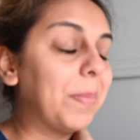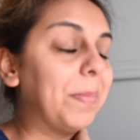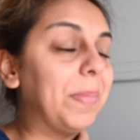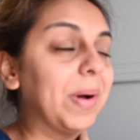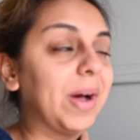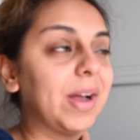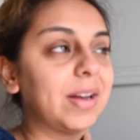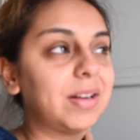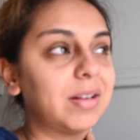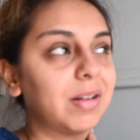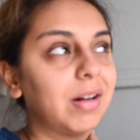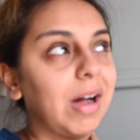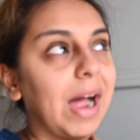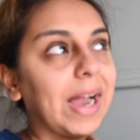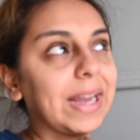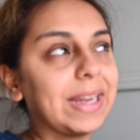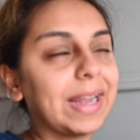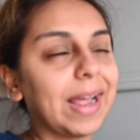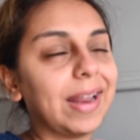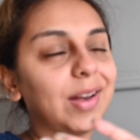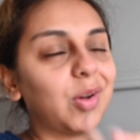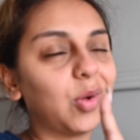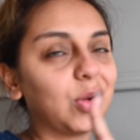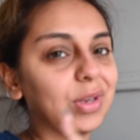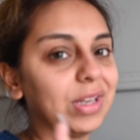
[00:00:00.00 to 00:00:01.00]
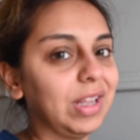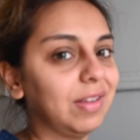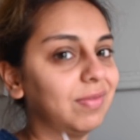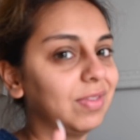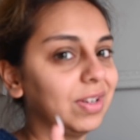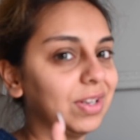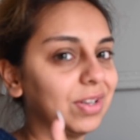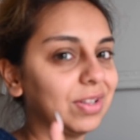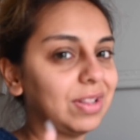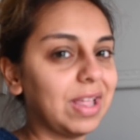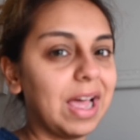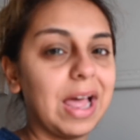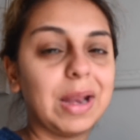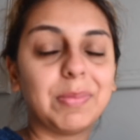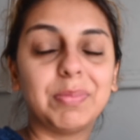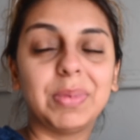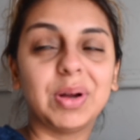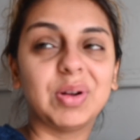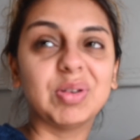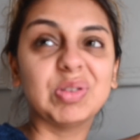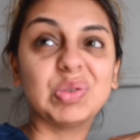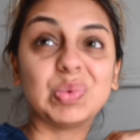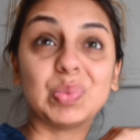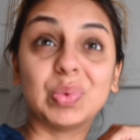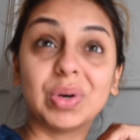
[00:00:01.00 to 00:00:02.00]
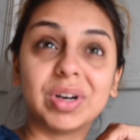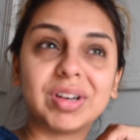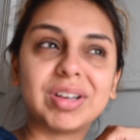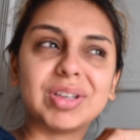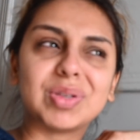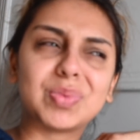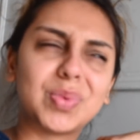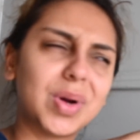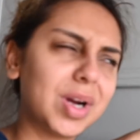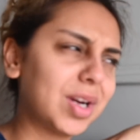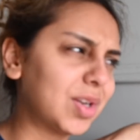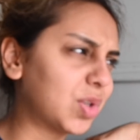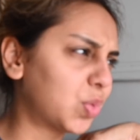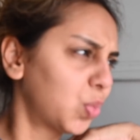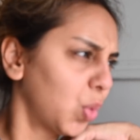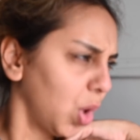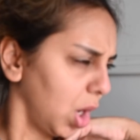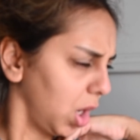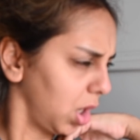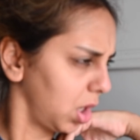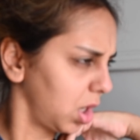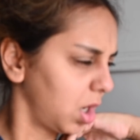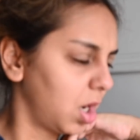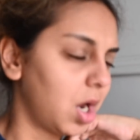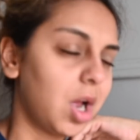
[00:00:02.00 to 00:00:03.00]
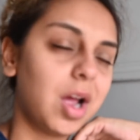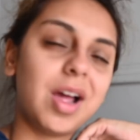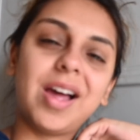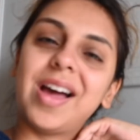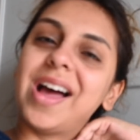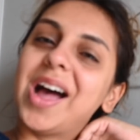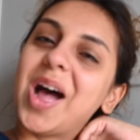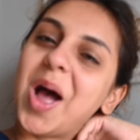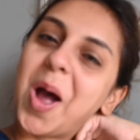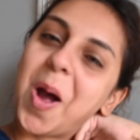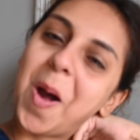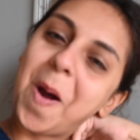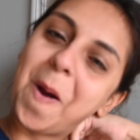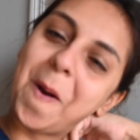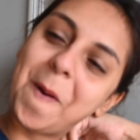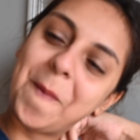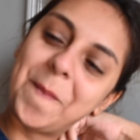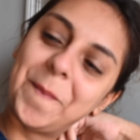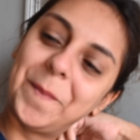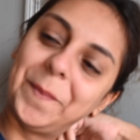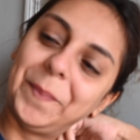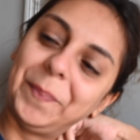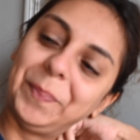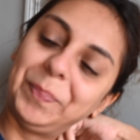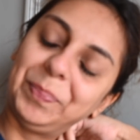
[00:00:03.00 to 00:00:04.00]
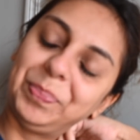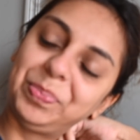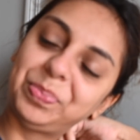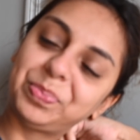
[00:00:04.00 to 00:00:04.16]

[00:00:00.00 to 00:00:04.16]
but uh, i cannot give in to that because work is work is work um,